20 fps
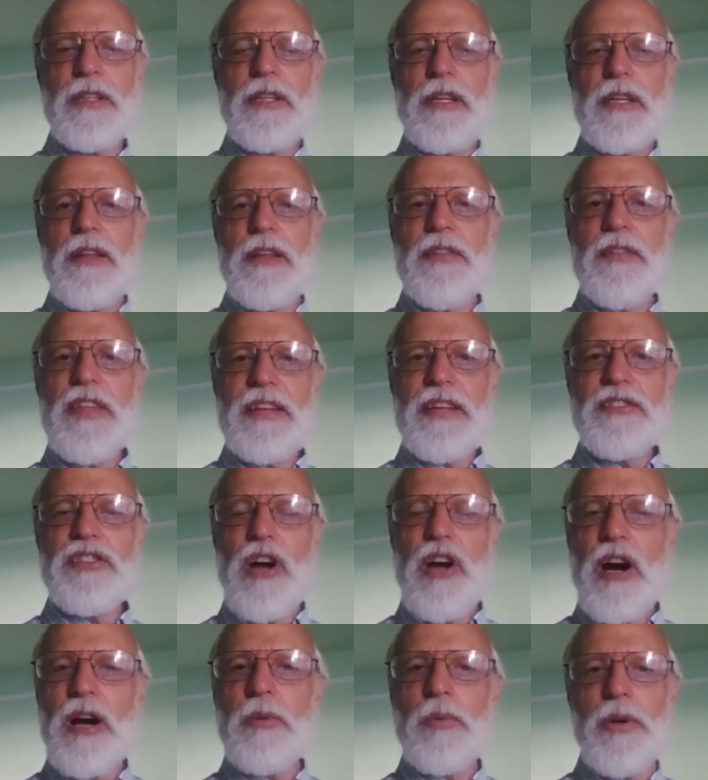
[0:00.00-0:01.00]
then
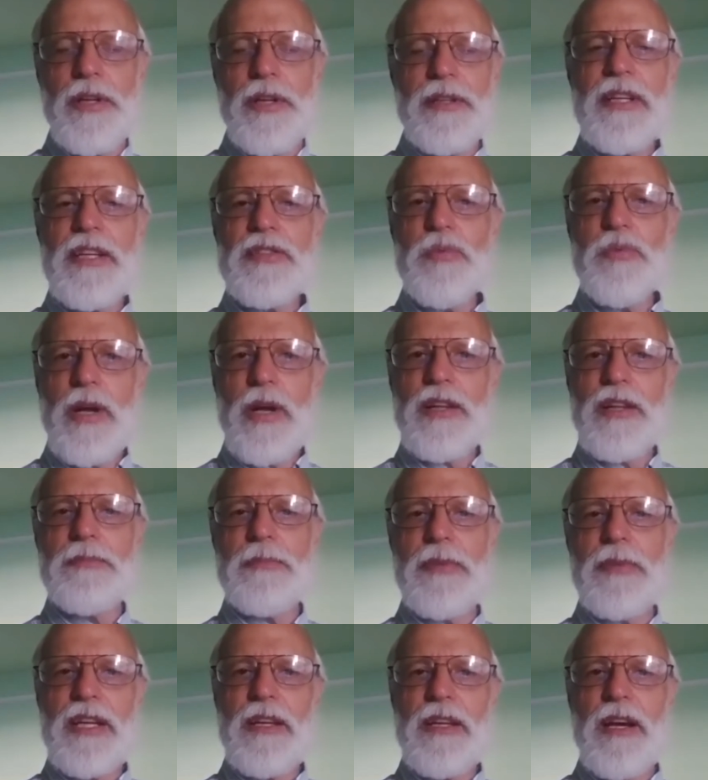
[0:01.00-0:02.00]
Darwin, as well as
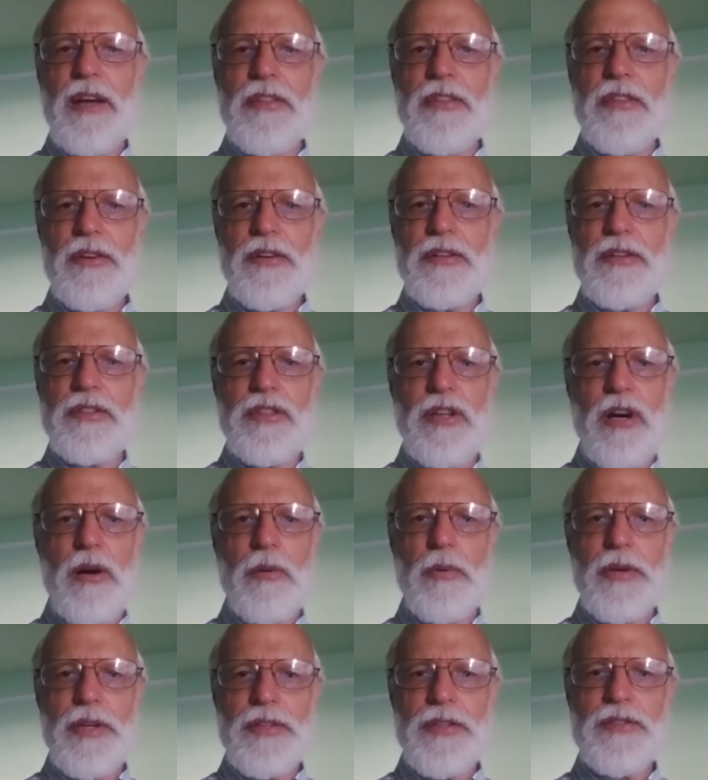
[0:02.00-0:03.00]
many other
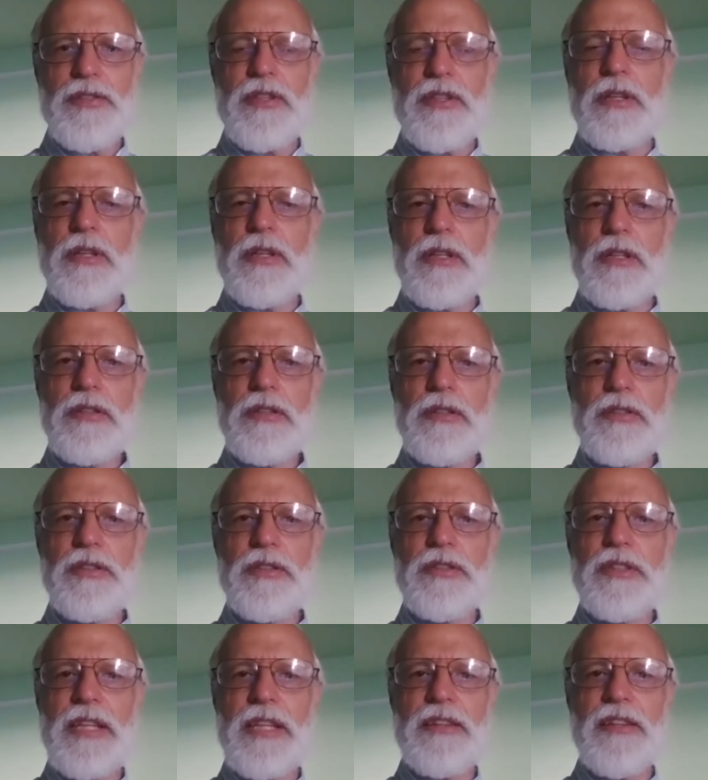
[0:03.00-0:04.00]
Darwinists,
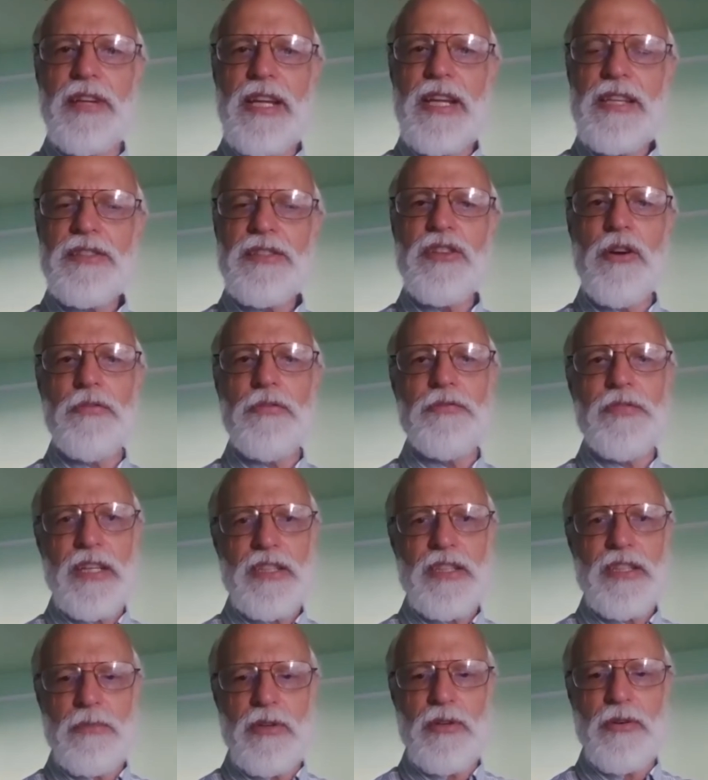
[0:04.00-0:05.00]
concluded that there is no
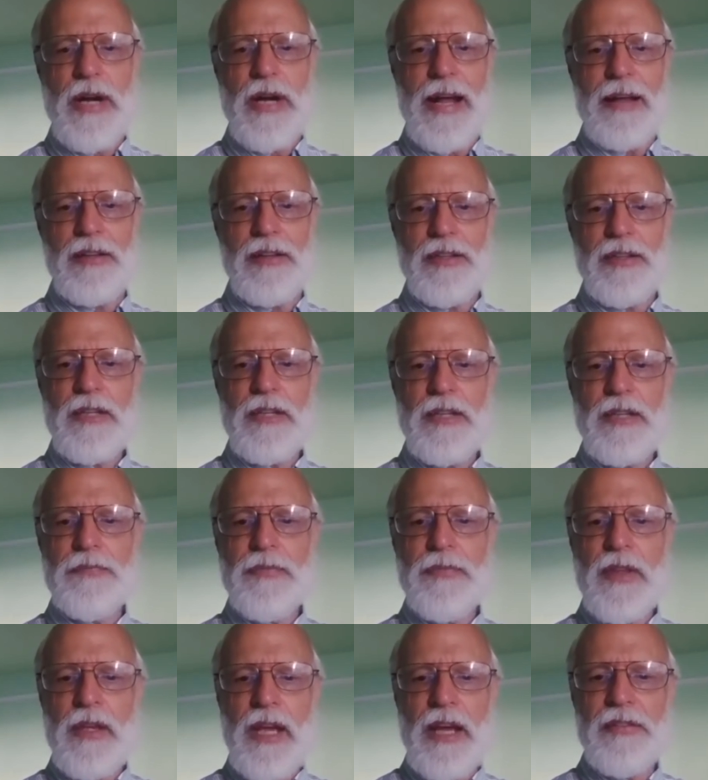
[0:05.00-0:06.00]
fixed morality,
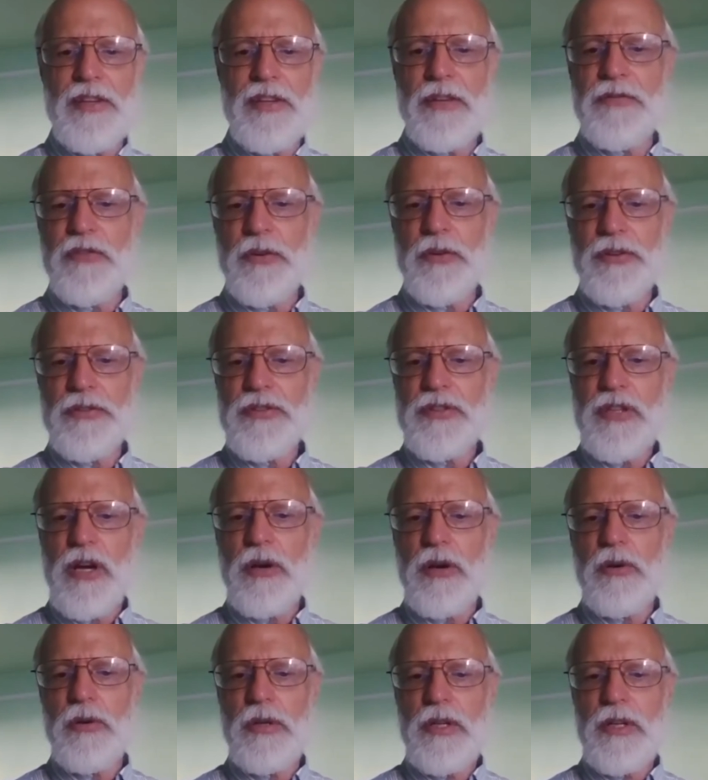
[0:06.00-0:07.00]
and therefore there's
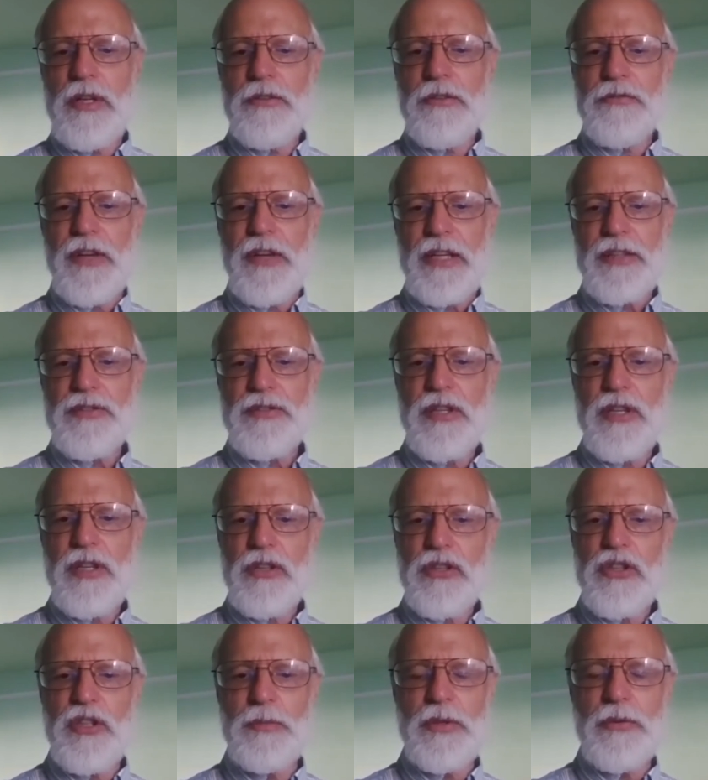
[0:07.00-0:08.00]
no fixed
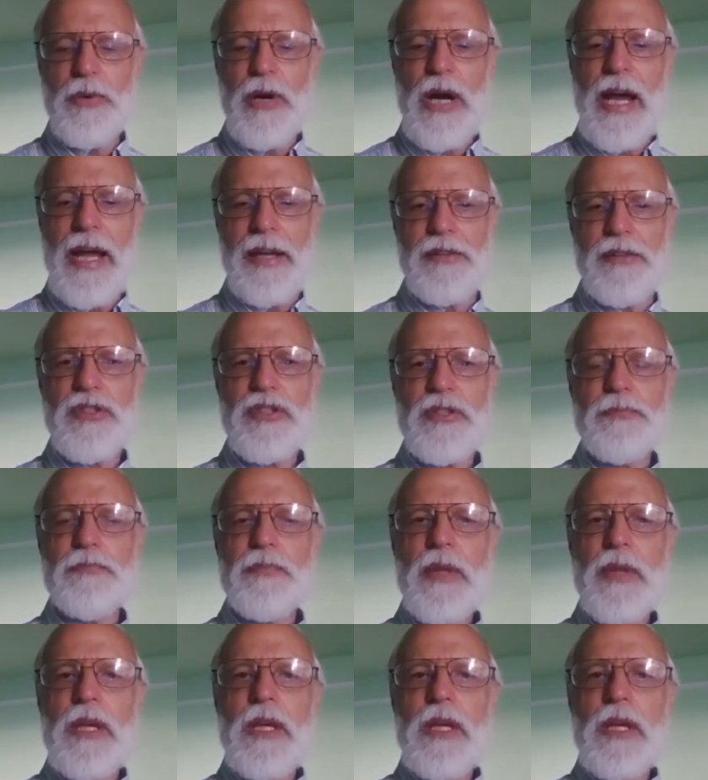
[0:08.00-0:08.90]
human rights.